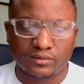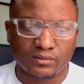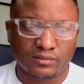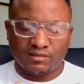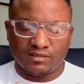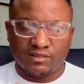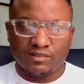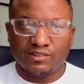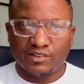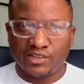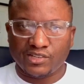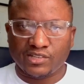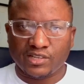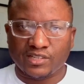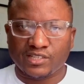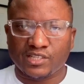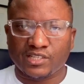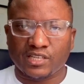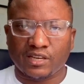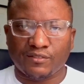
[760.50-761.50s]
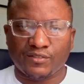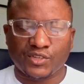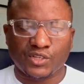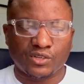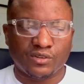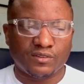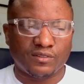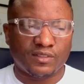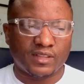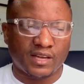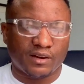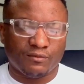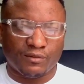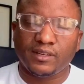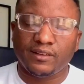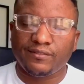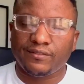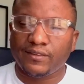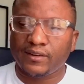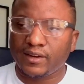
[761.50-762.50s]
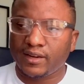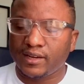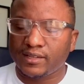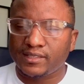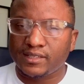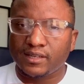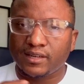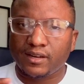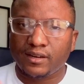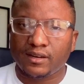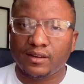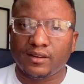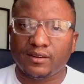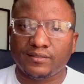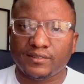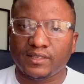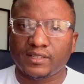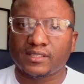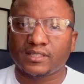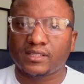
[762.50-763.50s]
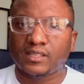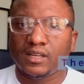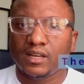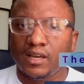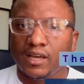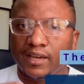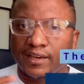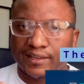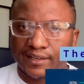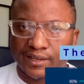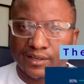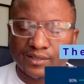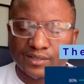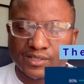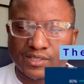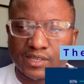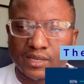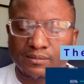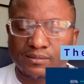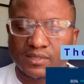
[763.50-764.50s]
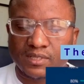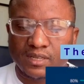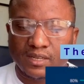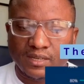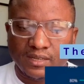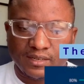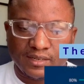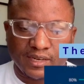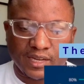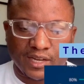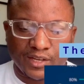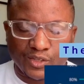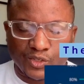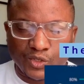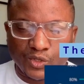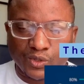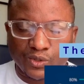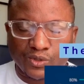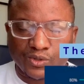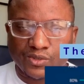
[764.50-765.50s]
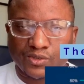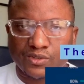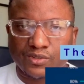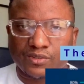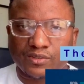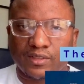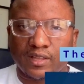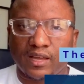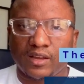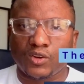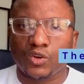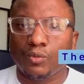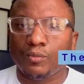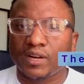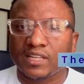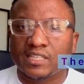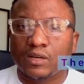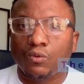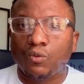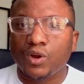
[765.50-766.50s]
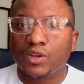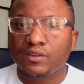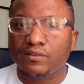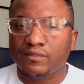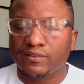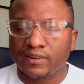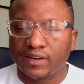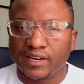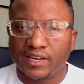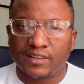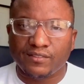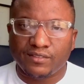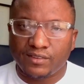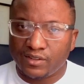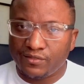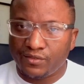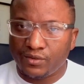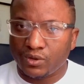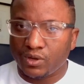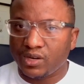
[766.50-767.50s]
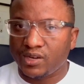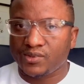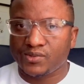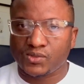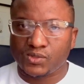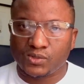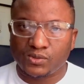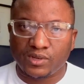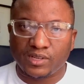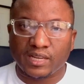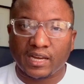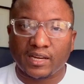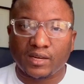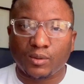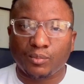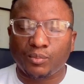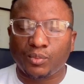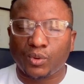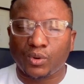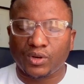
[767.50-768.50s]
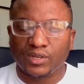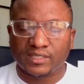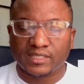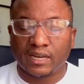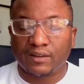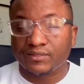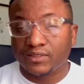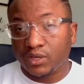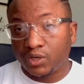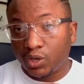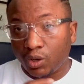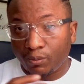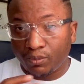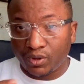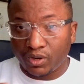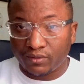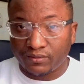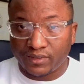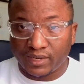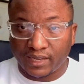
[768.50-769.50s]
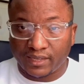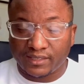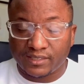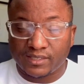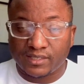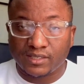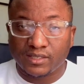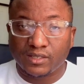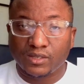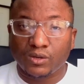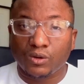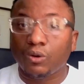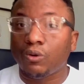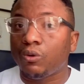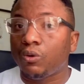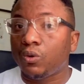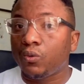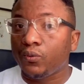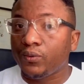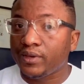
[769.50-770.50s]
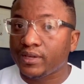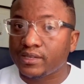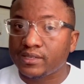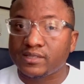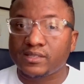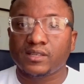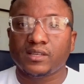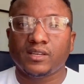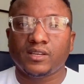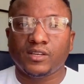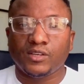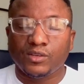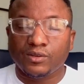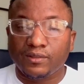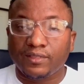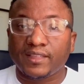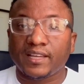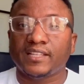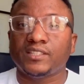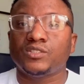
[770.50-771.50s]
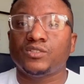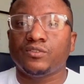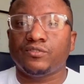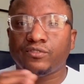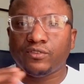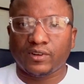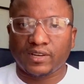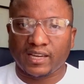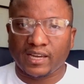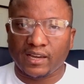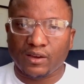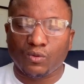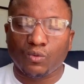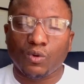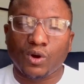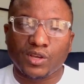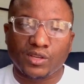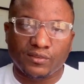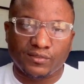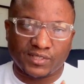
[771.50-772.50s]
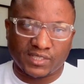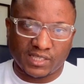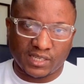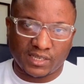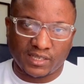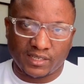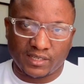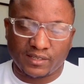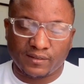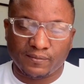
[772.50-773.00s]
Researchers have shown that the forgetting curve is a concept that shows that no matter what you've read, even if you understood it at the point, after a couple of days or weeks, you tend to forget what you've studied.